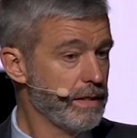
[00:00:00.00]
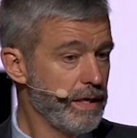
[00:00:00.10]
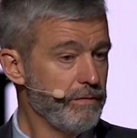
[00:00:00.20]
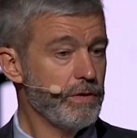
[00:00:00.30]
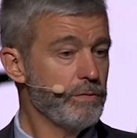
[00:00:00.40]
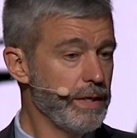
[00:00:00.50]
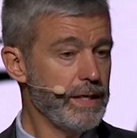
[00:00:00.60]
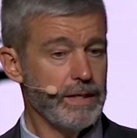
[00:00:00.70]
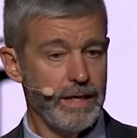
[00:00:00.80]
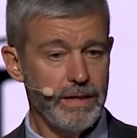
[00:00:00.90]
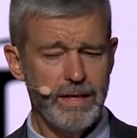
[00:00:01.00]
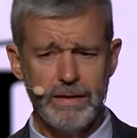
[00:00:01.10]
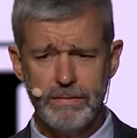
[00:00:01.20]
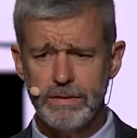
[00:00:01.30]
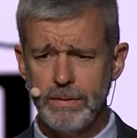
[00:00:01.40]
Every week, I
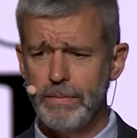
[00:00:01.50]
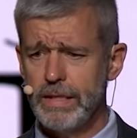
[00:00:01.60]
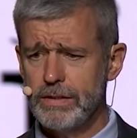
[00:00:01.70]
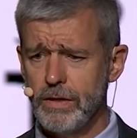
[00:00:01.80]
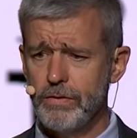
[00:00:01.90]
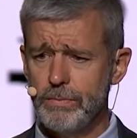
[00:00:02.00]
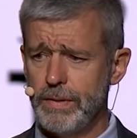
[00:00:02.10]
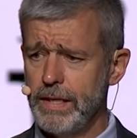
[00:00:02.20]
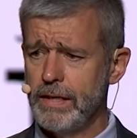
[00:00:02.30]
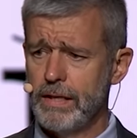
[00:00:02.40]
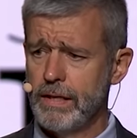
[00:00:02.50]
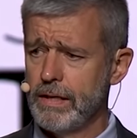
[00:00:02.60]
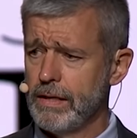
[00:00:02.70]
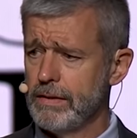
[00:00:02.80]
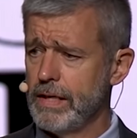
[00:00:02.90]
think somebody told me
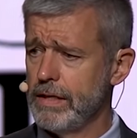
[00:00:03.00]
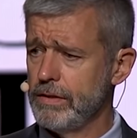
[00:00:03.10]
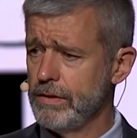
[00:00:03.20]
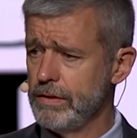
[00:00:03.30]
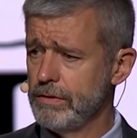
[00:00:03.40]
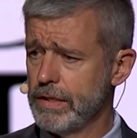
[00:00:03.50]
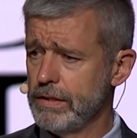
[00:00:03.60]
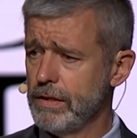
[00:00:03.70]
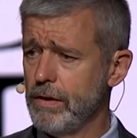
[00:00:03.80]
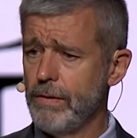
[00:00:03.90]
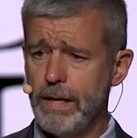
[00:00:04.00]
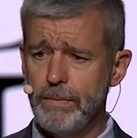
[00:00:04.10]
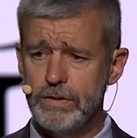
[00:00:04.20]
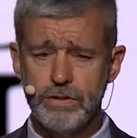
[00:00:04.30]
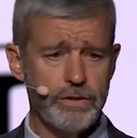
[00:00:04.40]
that you can know how
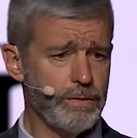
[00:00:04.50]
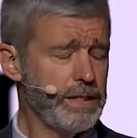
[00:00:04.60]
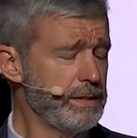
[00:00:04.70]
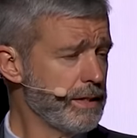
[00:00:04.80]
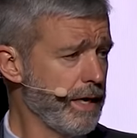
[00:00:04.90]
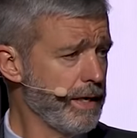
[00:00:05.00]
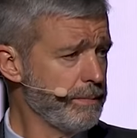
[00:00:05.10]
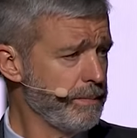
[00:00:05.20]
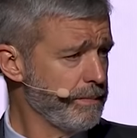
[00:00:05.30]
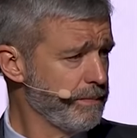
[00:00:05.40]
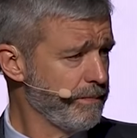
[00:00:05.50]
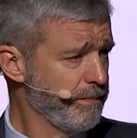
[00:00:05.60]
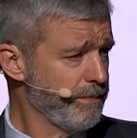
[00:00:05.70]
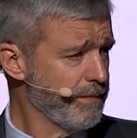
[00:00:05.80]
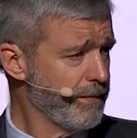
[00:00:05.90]
much screen time
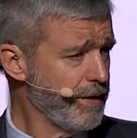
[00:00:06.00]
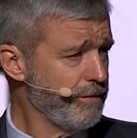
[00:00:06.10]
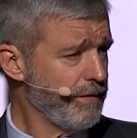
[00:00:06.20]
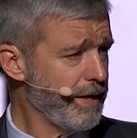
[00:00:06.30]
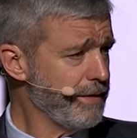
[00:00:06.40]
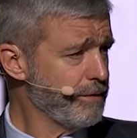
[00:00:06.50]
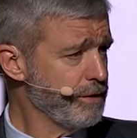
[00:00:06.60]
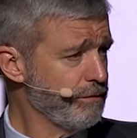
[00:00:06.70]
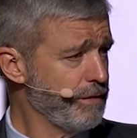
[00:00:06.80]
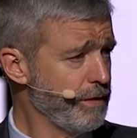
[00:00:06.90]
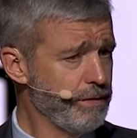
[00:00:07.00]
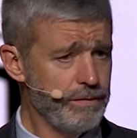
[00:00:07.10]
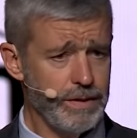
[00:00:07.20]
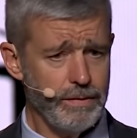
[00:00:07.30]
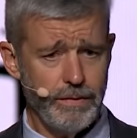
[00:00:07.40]
that you've had on your
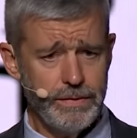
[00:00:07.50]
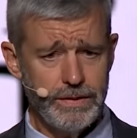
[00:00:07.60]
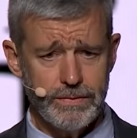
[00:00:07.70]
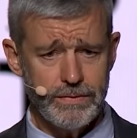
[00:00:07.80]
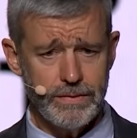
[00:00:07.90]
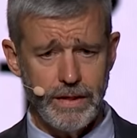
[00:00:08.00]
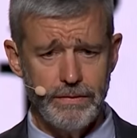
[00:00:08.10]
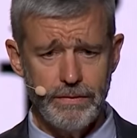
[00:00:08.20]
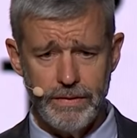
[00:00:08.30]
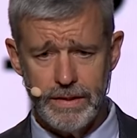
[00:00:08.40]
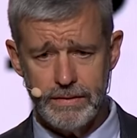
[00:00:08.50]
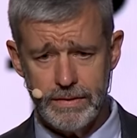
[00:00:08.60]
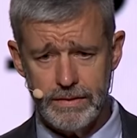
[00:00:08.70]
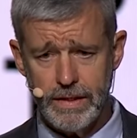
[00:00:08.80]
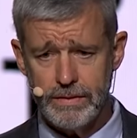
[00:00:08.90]
phone and all these other things.
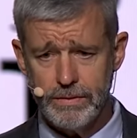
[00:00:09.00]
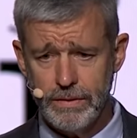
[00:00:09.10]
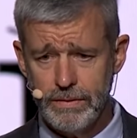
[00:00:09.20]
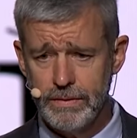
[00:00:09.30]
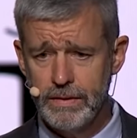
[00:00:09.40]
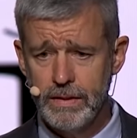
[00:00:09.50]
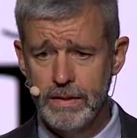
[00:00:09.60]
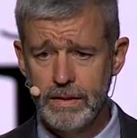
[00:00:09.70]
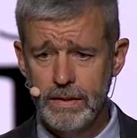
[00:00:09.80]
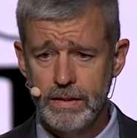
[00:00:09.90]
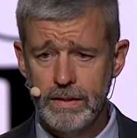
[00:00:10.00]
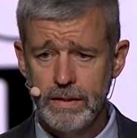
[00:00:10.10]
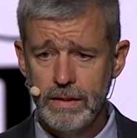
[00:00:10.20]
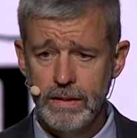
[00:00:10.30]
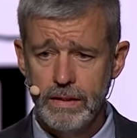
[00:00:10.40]
Is that true?
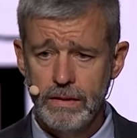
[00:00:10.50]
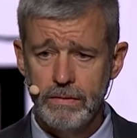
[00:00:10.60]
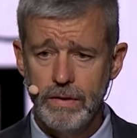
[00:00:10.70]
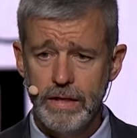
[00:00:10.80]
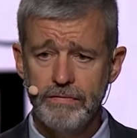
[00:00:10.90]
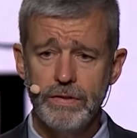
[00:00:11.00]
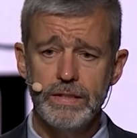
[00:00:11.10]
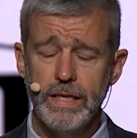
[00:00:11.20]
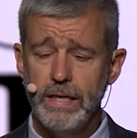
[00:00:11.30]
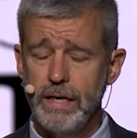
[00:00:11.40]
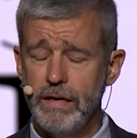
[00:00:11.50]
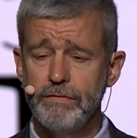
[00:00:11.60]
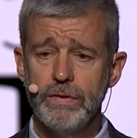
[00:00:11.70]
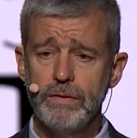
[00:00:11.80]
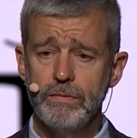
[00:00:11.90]
Well, every day,
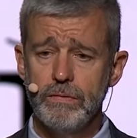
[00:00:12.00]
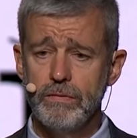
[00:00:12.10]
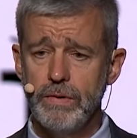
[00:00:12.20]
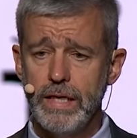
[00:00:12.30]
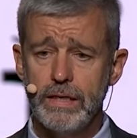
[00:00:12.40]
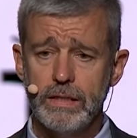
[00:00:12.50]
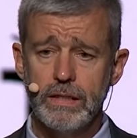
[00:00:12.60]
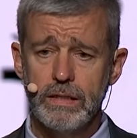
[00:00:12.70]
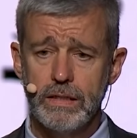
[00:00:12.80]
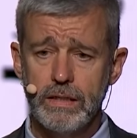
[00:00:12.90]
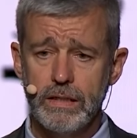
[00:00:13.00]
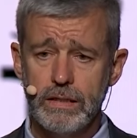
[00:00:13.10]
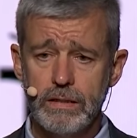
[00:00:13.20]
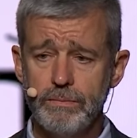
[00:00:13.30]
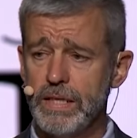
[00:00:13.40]
every week,
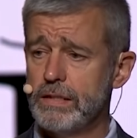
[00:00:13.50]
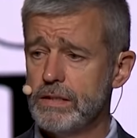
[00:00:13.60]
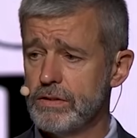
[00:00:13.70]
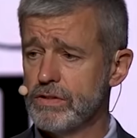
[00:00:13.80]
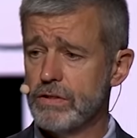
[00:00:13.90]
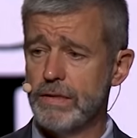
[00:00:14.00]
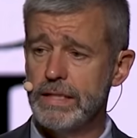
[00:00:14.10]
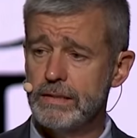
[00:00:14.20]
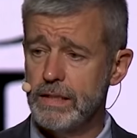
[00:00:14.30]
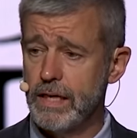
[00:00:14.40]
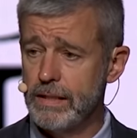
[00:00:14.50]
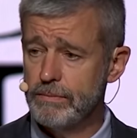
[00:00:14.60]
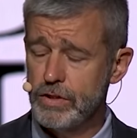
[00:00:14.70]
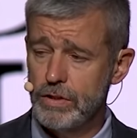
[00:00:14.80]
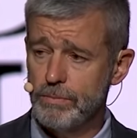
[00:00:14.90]
compare your screen
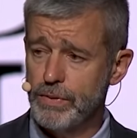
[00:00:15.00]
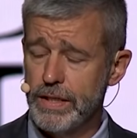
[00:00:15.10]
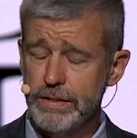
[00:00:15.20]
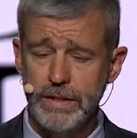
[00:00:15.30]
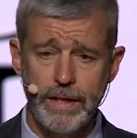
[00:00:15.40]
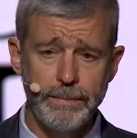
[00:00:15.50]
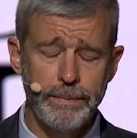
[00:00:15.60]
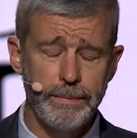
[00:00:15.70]
time to your prayer time.